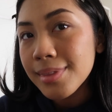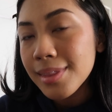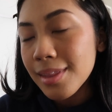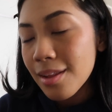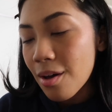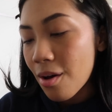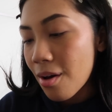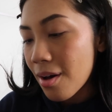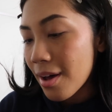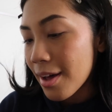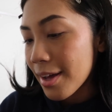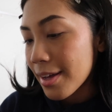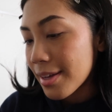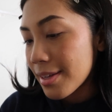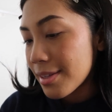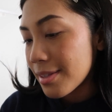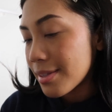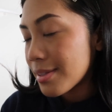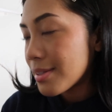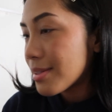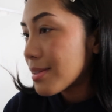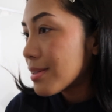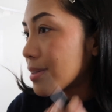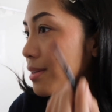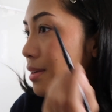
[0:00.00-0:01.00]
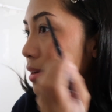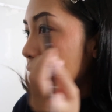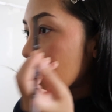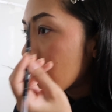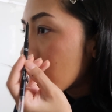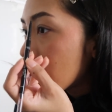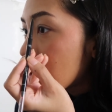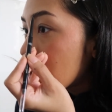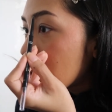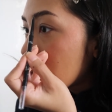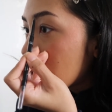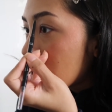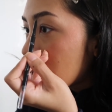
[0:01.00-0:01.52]
Nice.
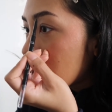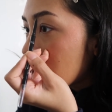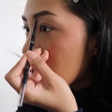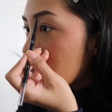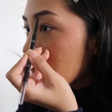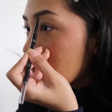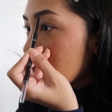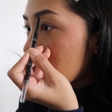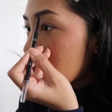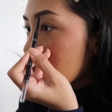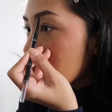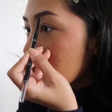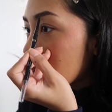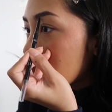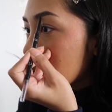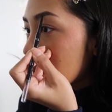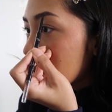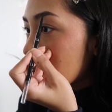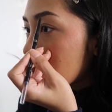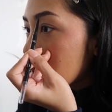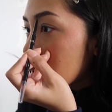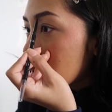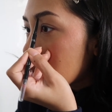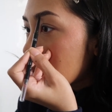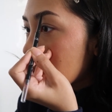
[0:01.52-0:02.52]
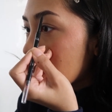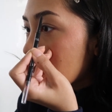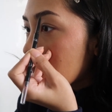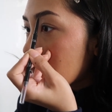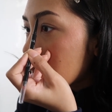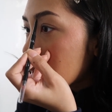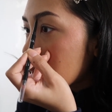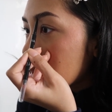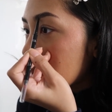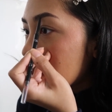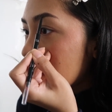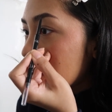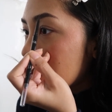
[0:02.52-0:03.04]
And then
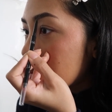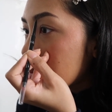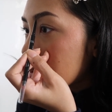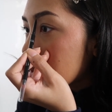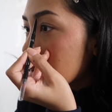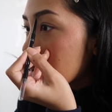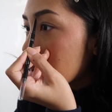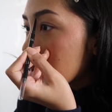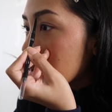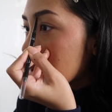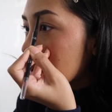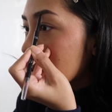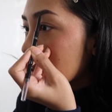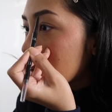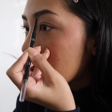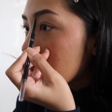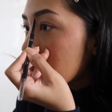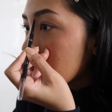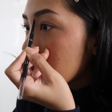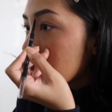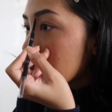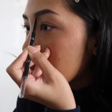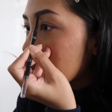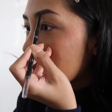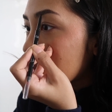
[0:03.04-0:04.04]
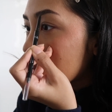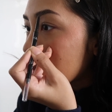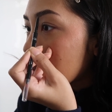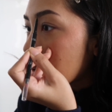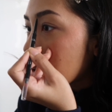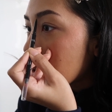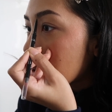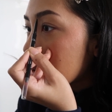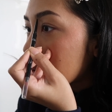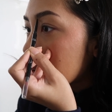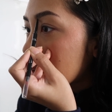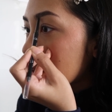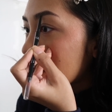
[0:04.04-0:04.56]
lightly filling in the
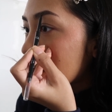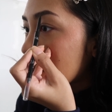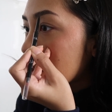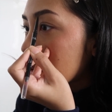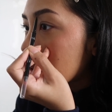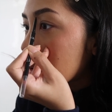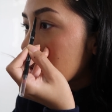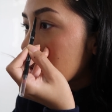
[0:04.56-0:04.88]
front